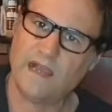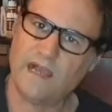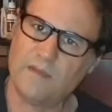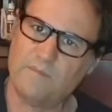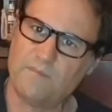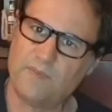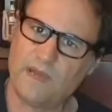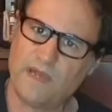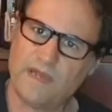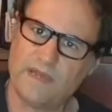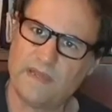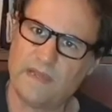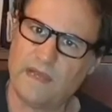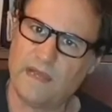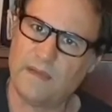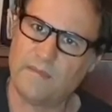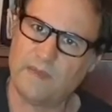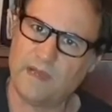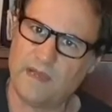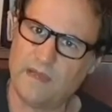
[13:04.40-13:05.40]
but
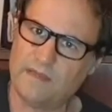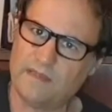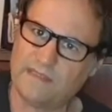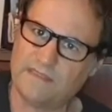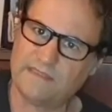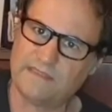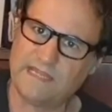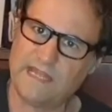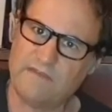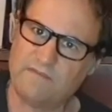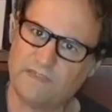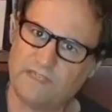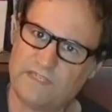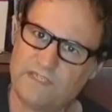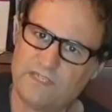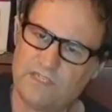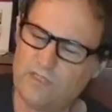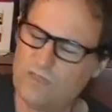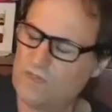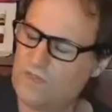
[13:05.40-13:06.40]
are
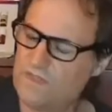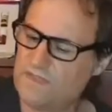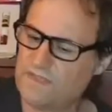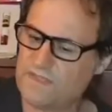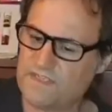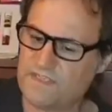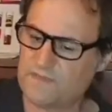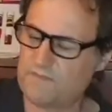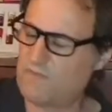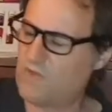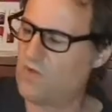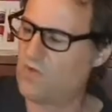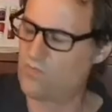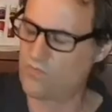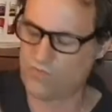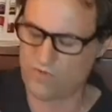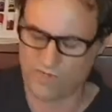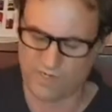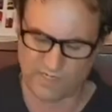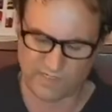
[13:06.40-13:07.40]
lovely to use and
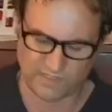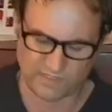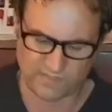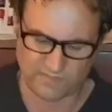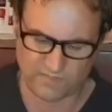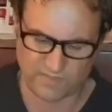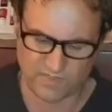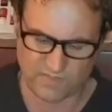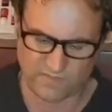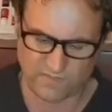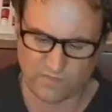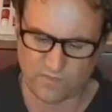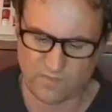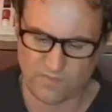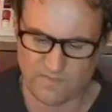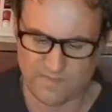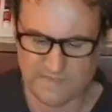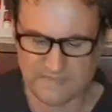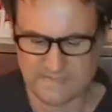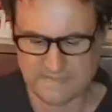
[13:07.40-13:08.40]
smell really
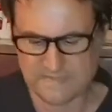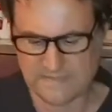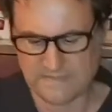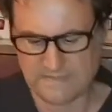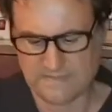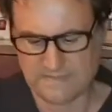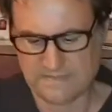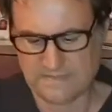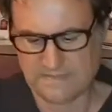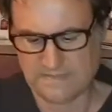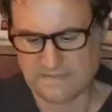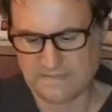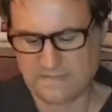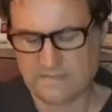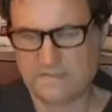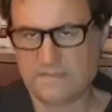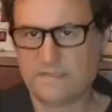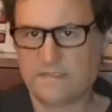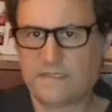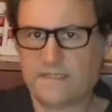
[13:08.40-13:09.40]
beautiful.
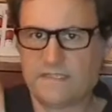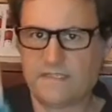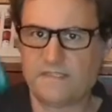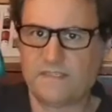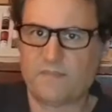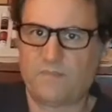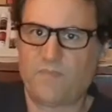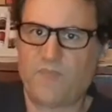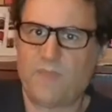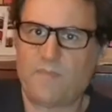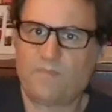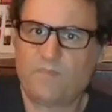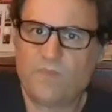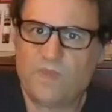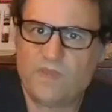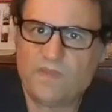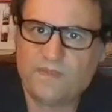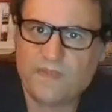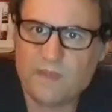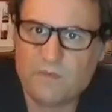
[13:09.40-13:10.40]
This is a
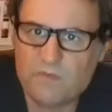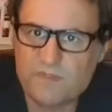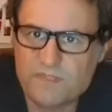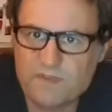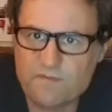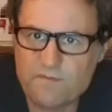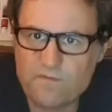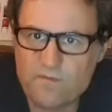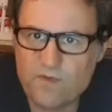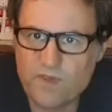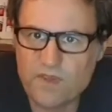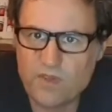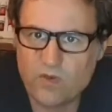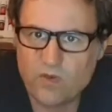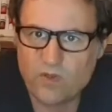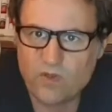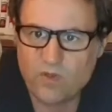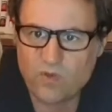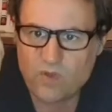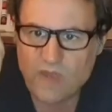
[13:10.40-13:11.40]
peppermint. That was a free
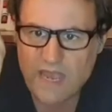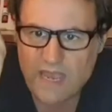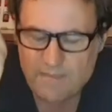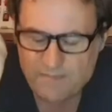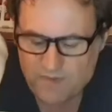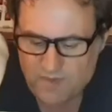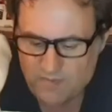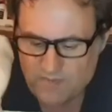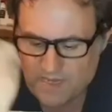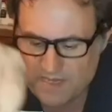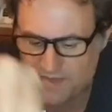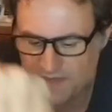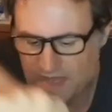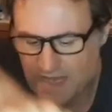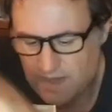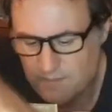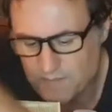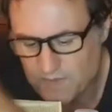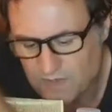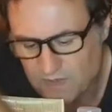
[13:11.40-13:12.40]
oil. Happy about
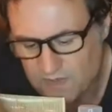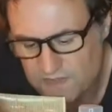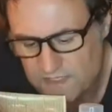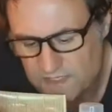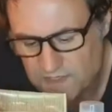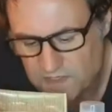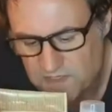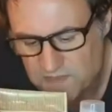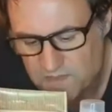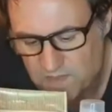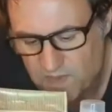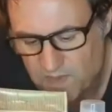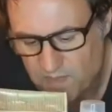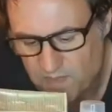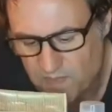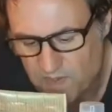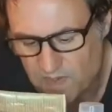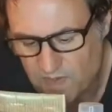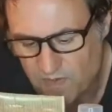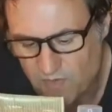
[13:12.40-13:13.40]
that because I use
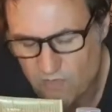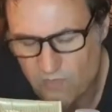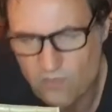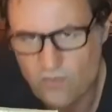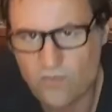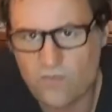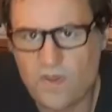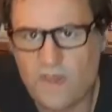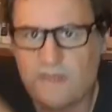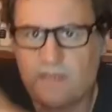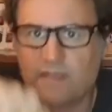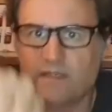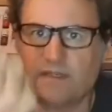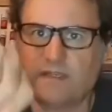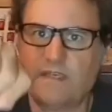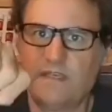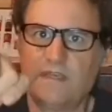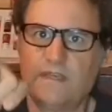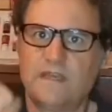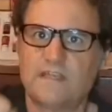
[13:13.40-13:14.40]
peppermint
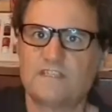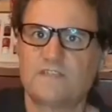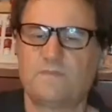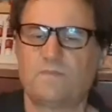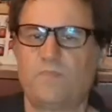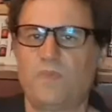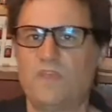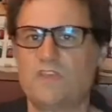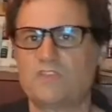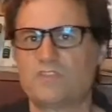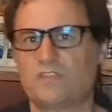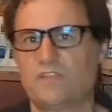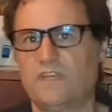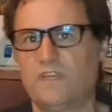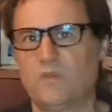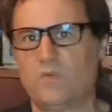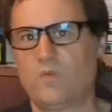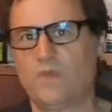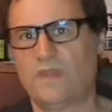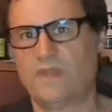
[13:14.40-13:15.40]
regularly,
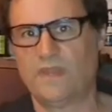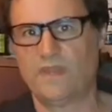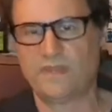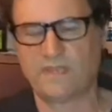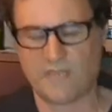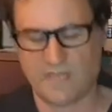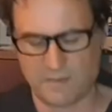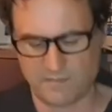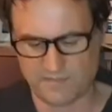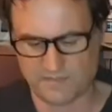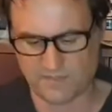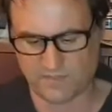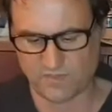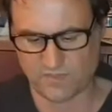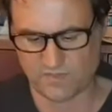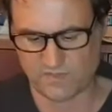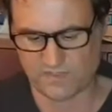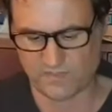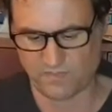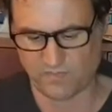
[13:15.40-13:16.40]
especially when it comes
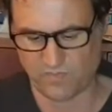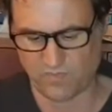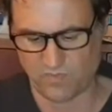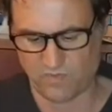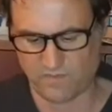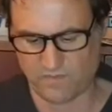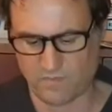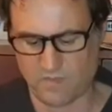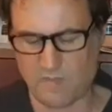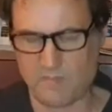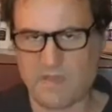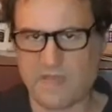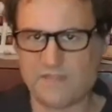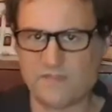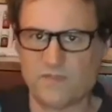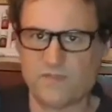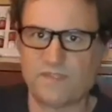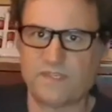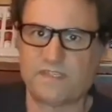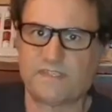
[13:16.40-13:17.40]
to support for my
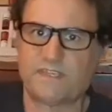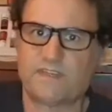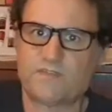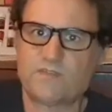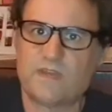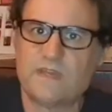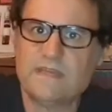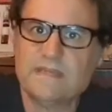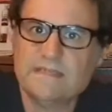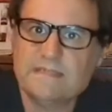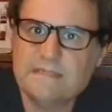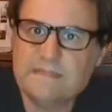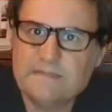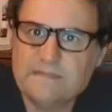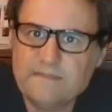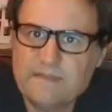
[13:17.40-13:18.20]
muscles, etc.